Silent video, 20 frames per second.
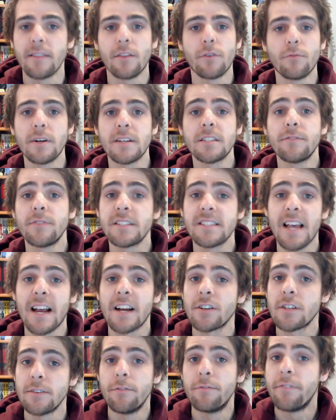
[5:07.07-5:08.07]
The rest of it's
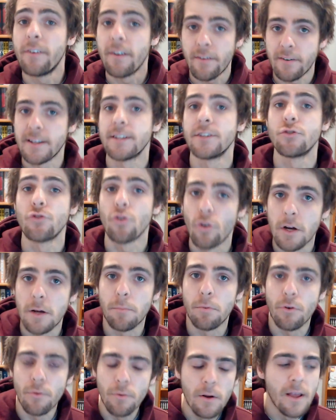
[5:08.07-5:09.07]
actually very
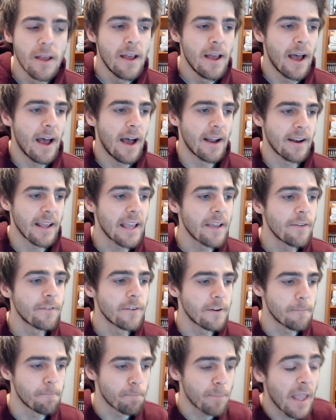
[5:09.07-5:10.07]
enjoyable. And
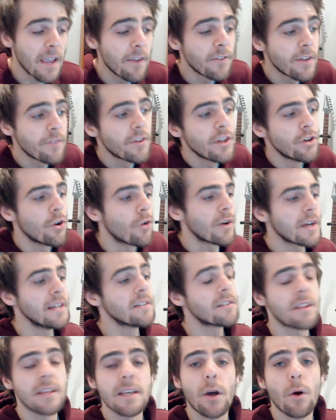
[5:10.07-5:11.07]
even if you're not
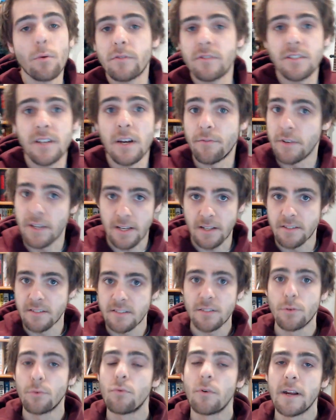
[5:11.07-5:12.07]
into the old stuff, you can
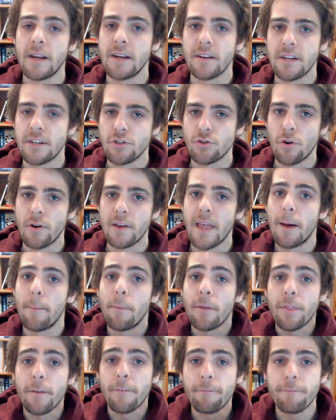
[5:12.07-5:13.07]
still read and enjoy that.
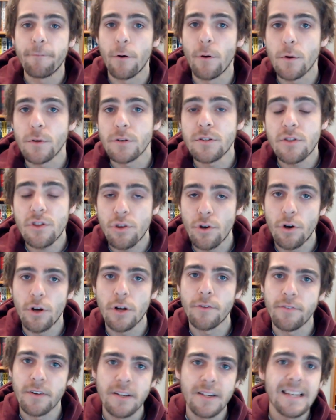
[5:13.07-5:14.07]
But the first
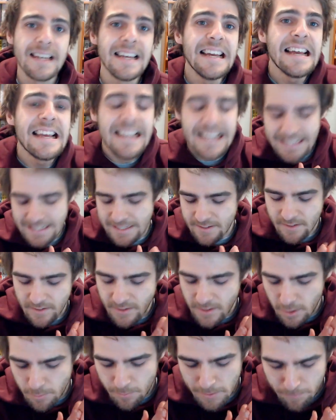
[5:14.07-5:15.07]
third of it is a
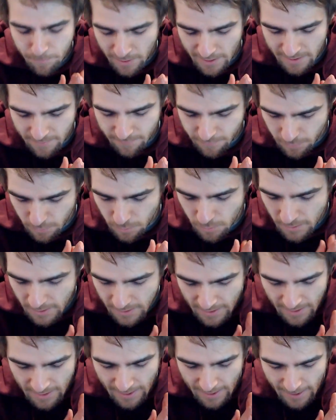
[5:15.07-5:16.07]
little bit painful.
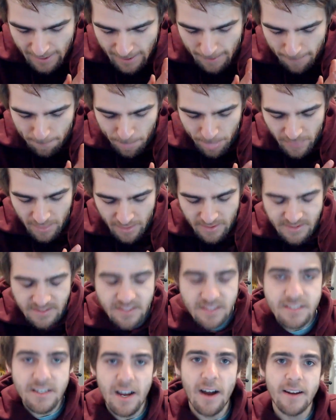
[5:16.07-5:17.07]
It's
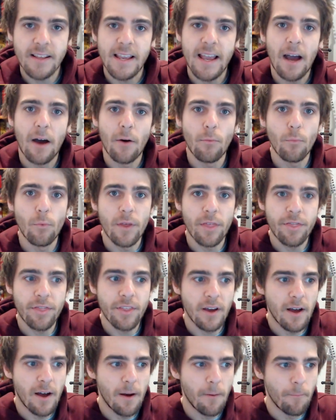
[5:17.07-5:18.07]
starting out with
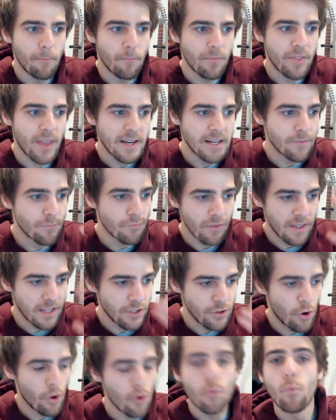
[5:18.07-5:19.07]
they didn't really
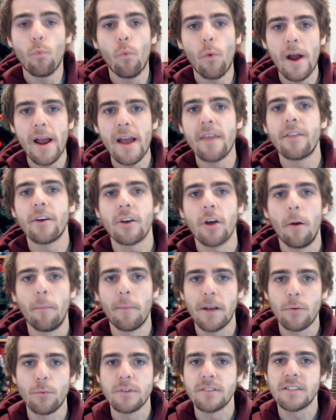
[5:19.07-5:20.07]
know where the
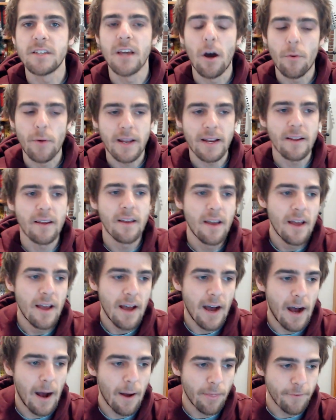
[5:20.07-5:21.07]
comic was going.
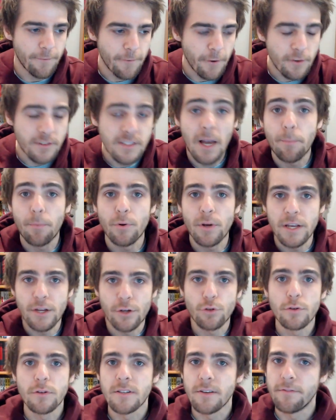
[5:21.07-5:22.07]
The first couple
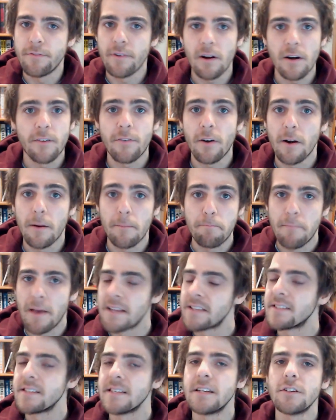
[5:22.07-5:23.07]
issues are very, very
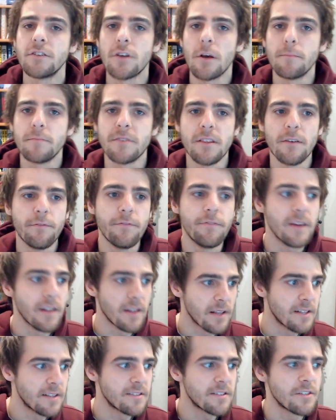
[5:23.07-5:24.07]
messy in terms of the
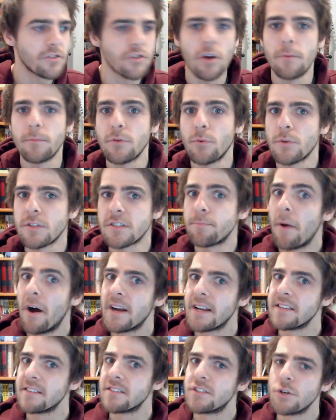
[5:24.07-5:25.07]
villains, in terms of what
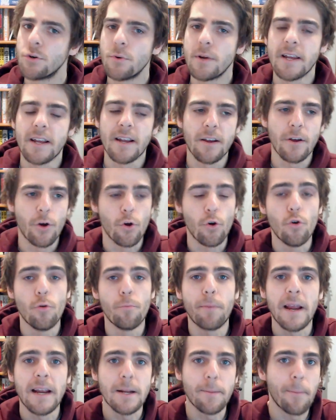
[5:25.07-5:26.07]
Spidey's doing, who
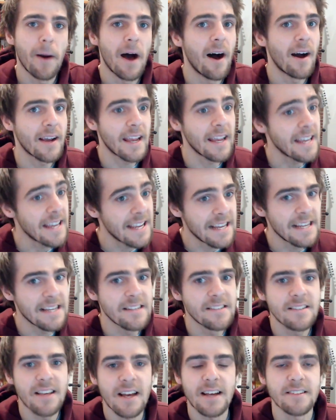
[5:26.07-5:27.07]
Peter Parker
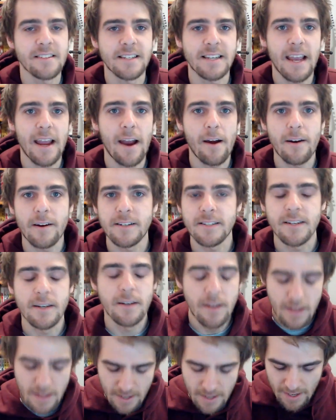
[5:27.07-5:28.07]
is as a
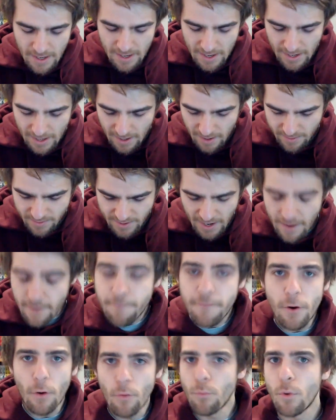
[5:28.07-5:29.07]
character. Now,
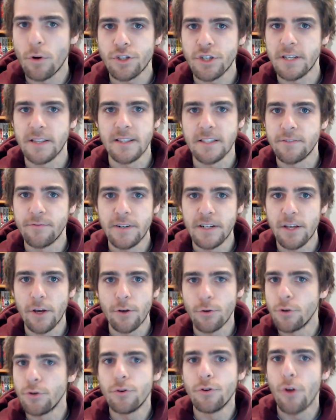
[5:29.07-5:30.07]
if you're watching this video,
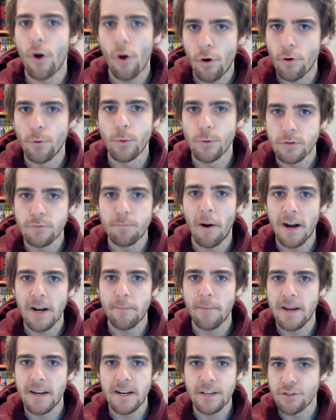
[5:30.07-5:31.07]
you know who
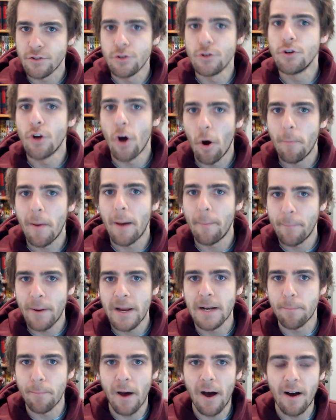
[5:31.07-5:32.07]
Spider-Man is. You know about
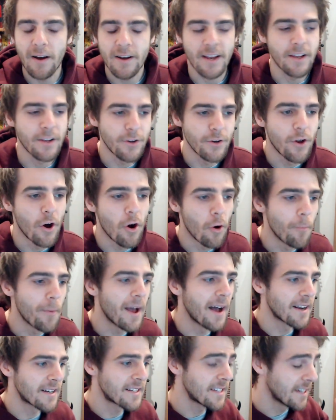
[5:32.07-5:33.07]
Peter Parker. You know
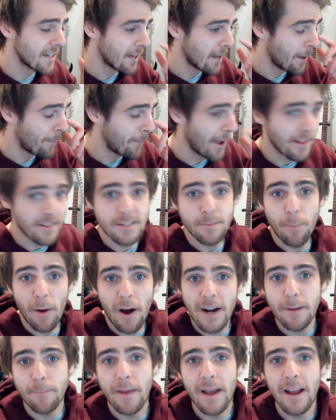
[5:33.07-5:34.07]
about
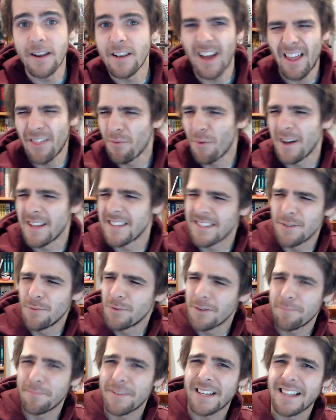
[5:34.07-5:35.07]
Spider-Man. Otherwise, you
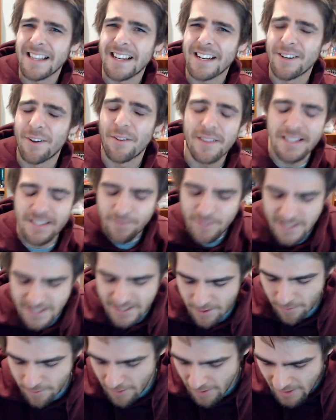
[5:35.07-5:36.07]
wouldn't be clicking on this
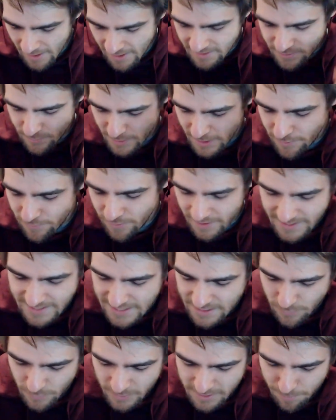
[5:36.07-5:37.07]
video. So I don't really
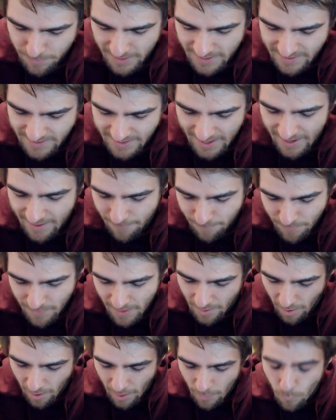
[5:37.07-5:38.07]
need to explain that.
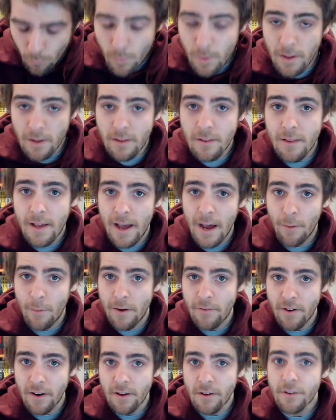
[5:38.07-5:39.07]
I will,
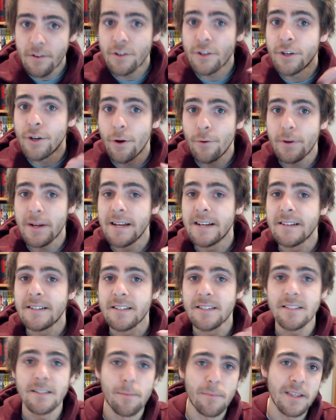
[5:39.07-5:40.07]
however, go
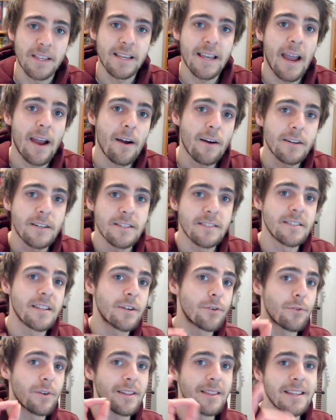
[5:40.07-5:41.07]
into some of the characters
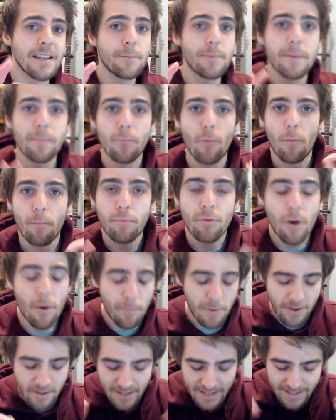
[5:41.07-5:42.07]
that are a little bit more
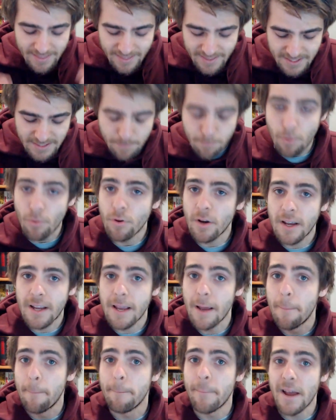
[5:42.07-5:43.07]
prominent in this book
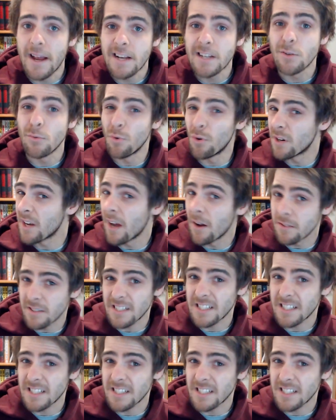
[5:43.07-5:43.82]
compared to what I was